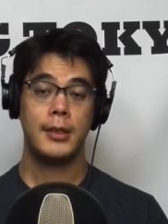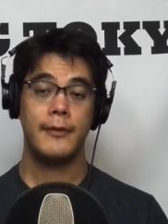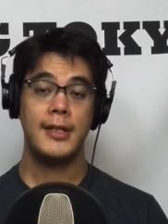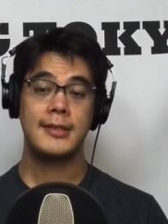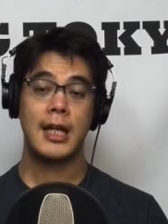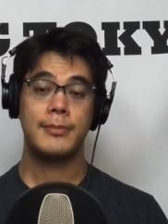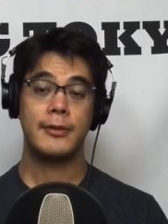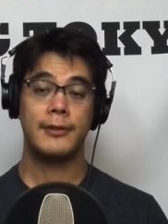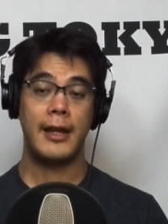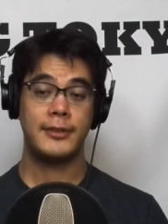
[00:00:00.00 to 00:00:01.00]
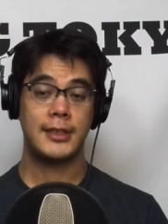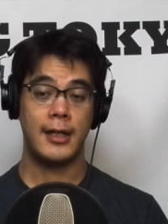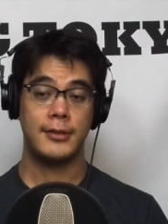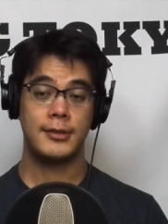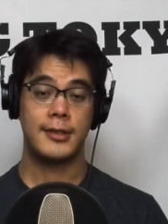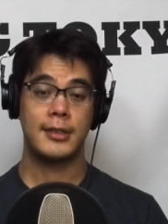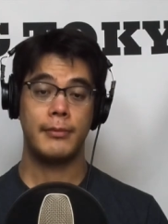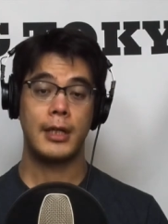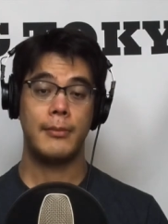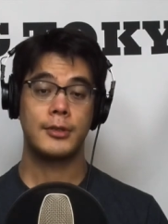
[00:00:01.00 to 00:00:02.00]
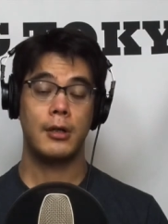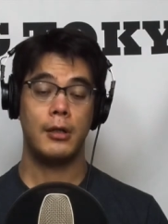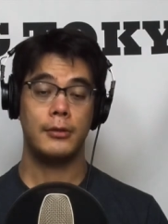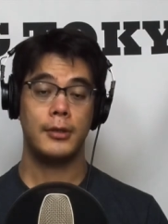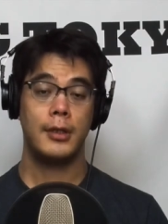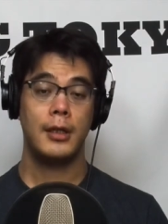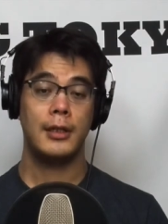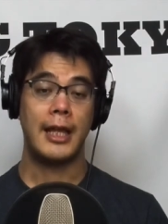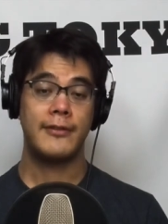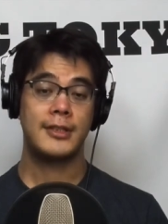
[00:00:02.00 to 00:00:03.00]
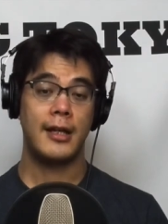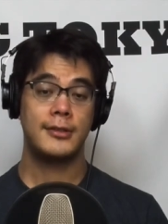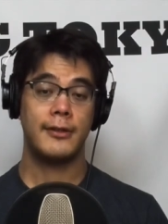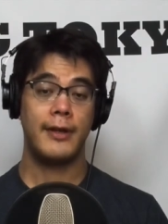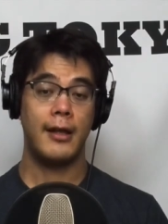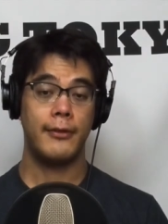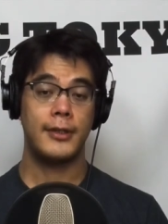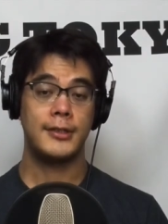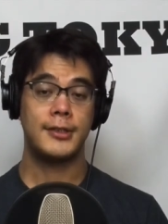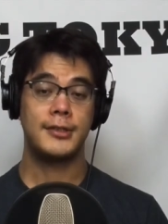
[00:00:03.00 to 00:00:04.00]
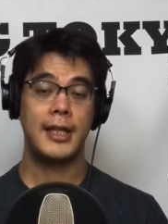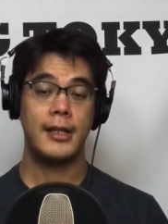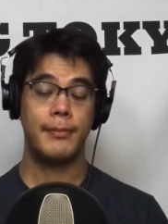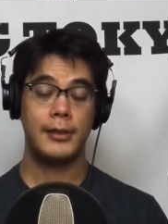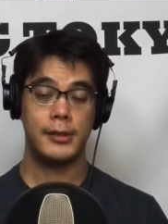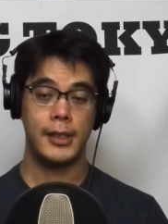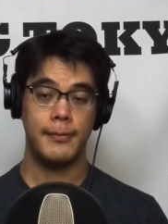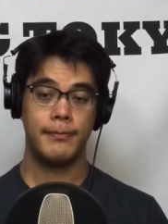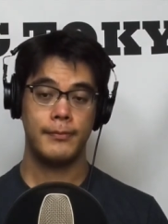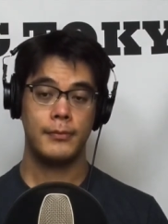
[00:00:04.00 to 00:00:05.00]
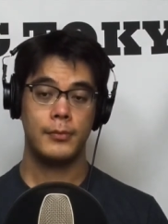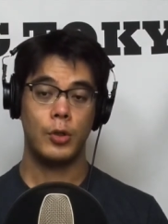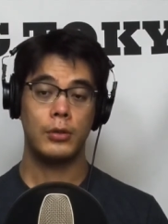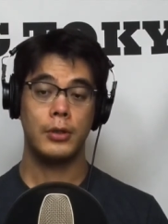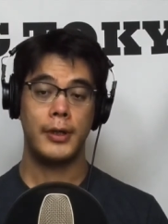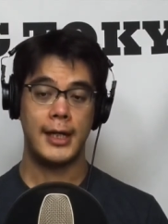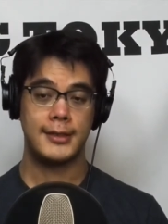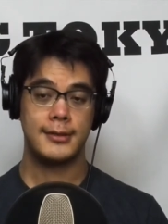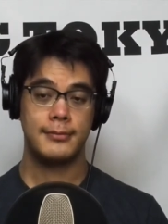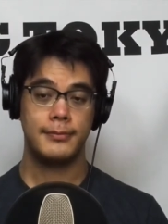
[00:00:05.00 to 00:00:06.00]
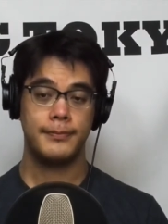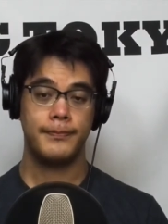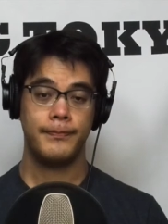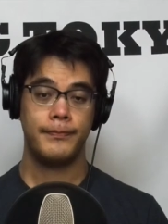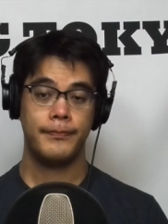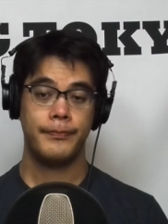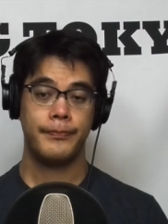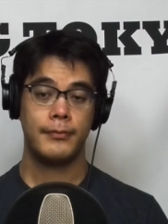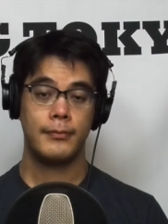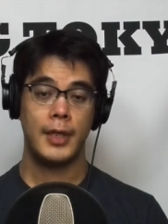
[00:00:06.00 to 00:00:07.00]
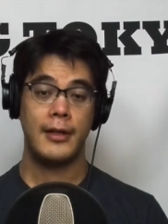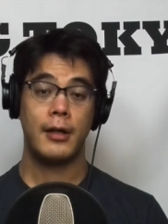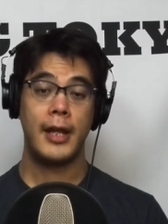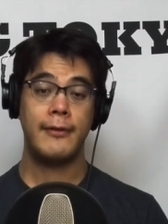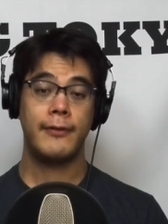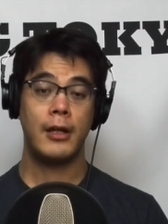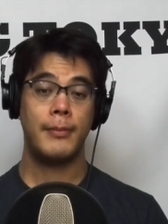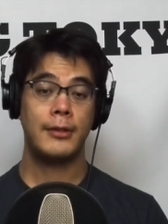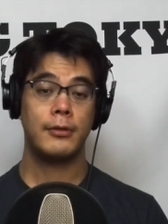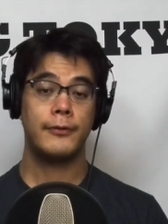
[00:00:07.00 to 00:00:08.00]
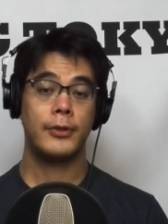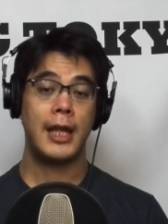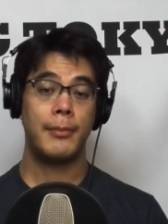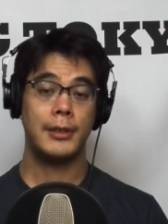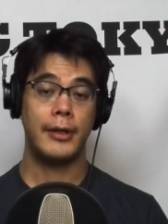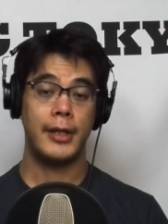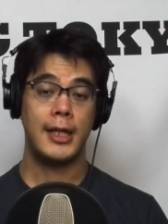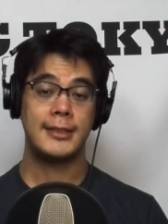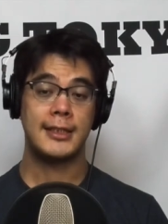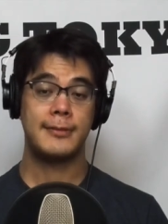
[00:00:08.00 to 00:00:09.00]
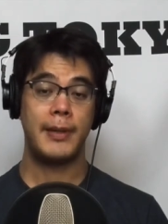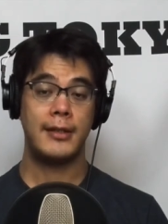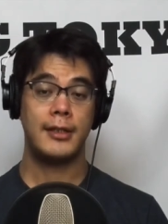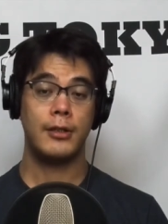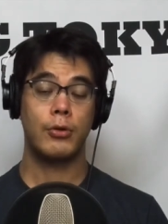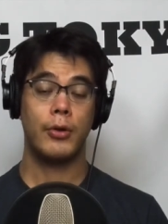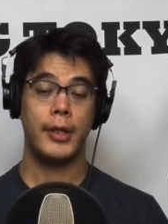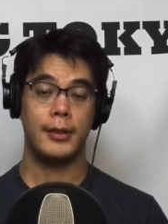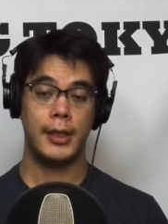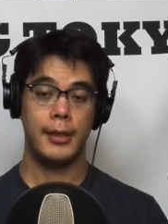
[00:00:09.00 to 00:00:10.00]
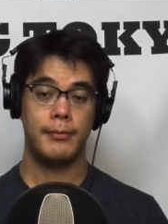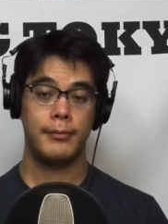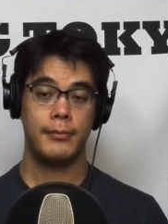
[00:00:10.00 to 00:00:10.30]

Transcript: These types of lifestyles are sometimes called Lifestyles of Health and Sustainability, or LOHAS. And our environmental vocabulary has expanded accordingly.